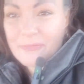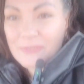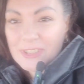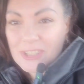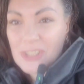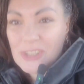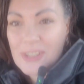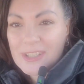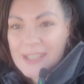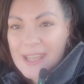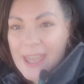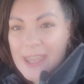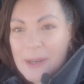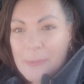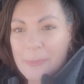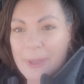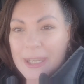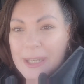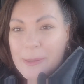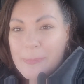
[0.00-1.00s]
She just had
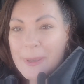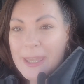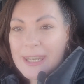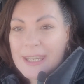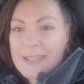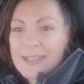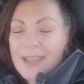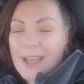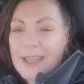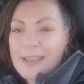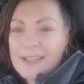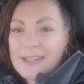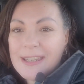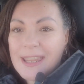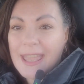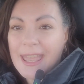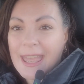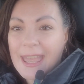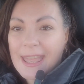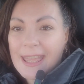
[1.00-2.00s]
a mani-pedi done,
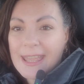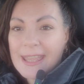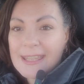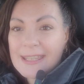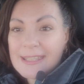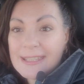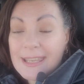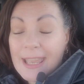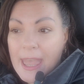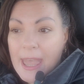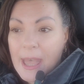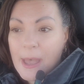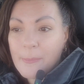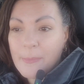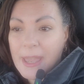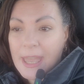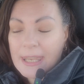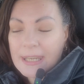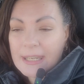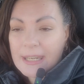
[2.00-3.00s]
and
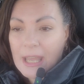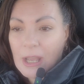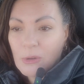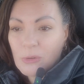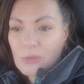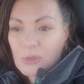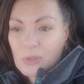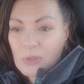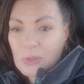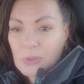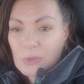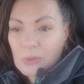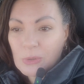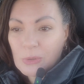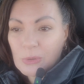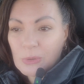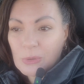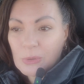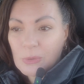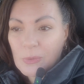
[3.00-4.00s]
I'm headed out
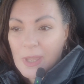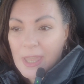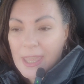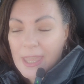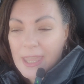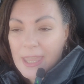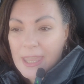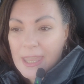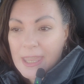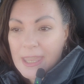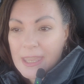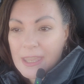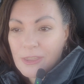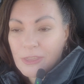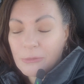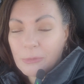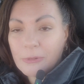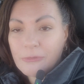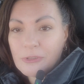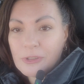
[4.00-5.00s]
to a
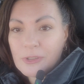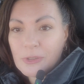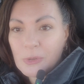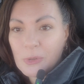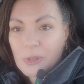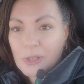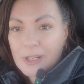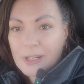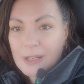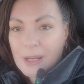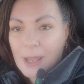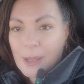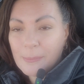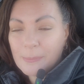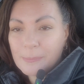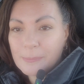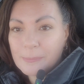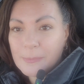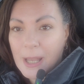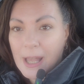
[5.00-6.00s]
thrift store.
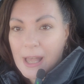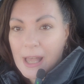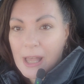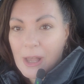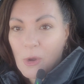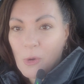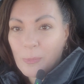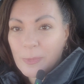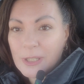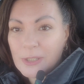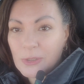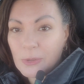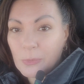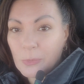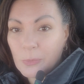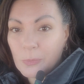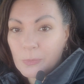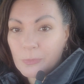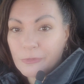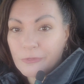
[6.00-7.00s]
I'm hoping
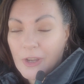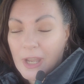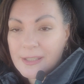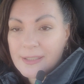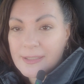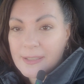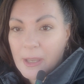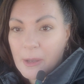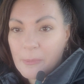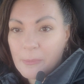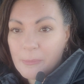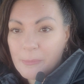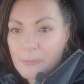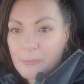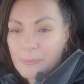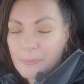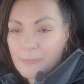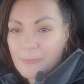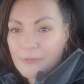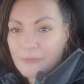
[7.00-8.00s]
to find
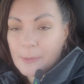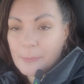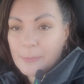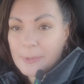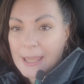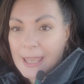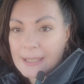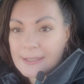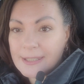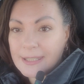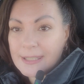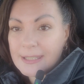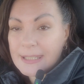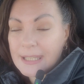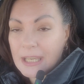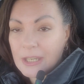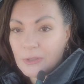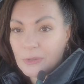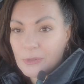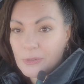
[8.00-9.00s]
some plant
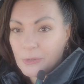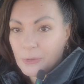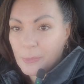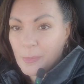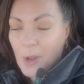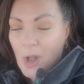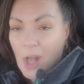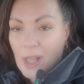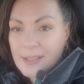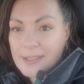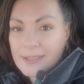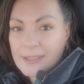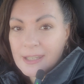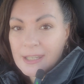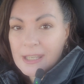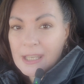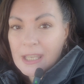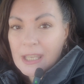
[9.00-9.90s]
containers or pots